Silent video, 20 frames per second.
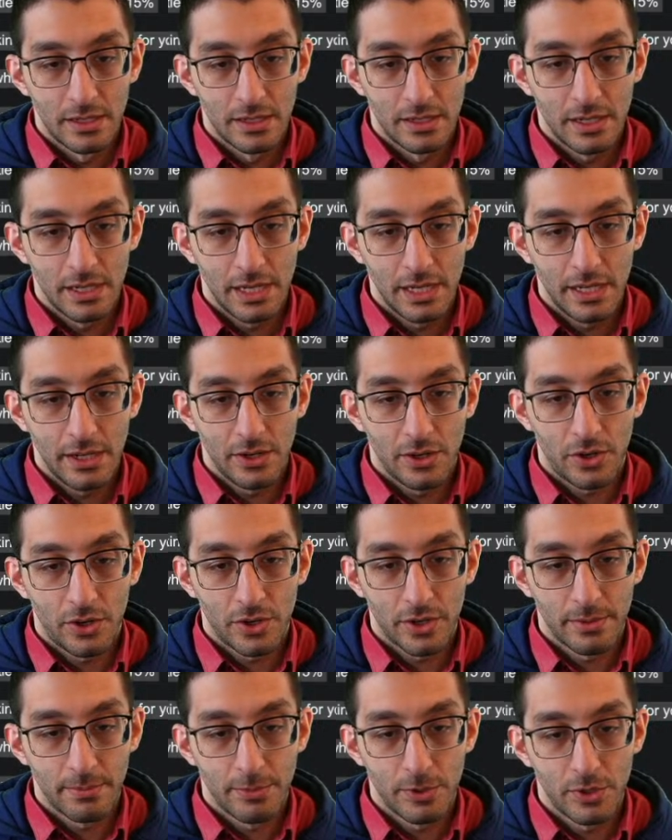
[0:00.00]
in
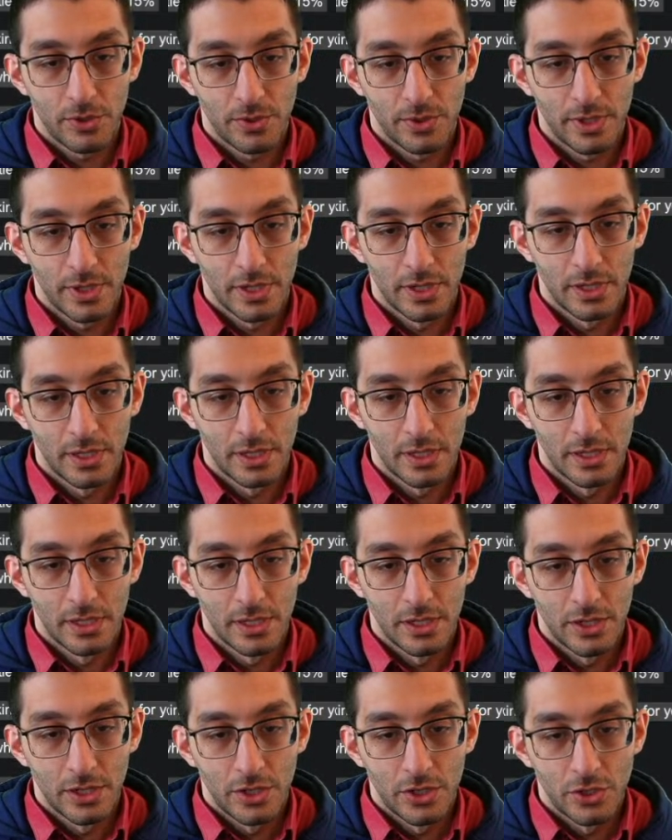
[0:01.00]
hard mode
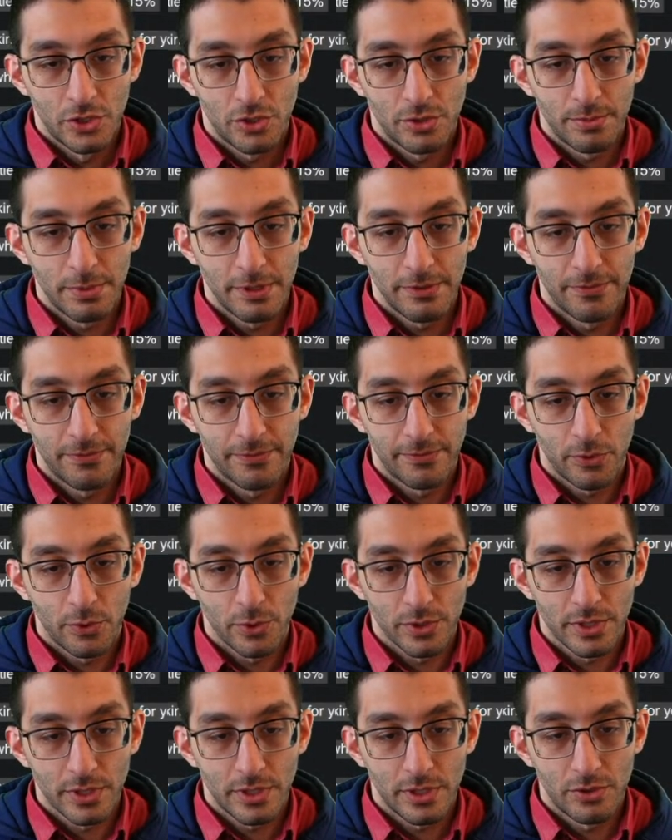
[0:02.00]
should be
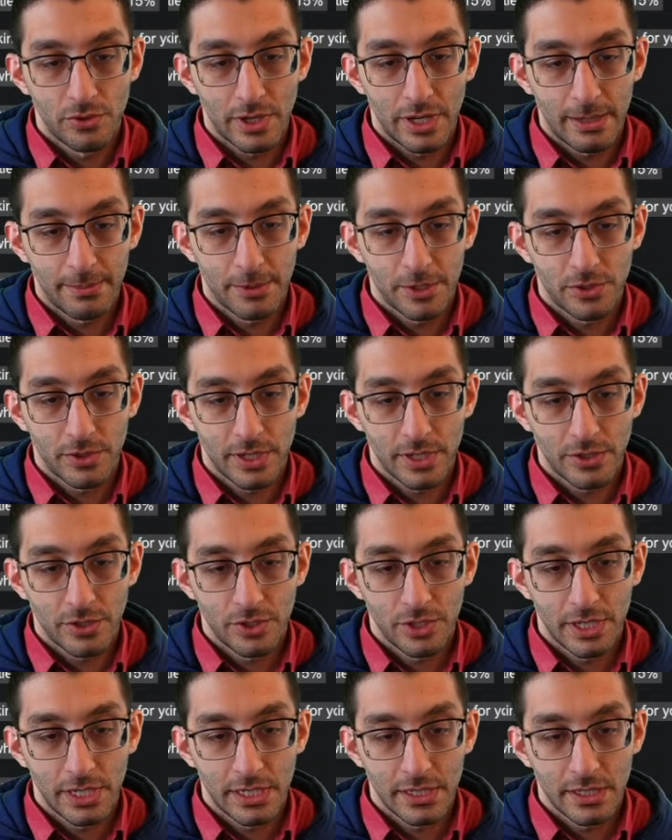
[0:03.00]
forced to drop a treasure
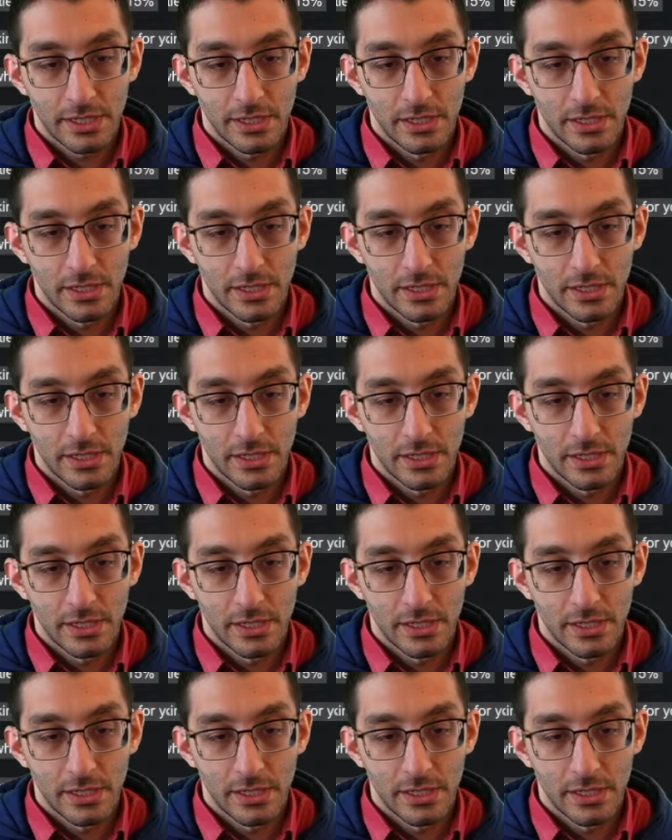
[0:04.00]
chest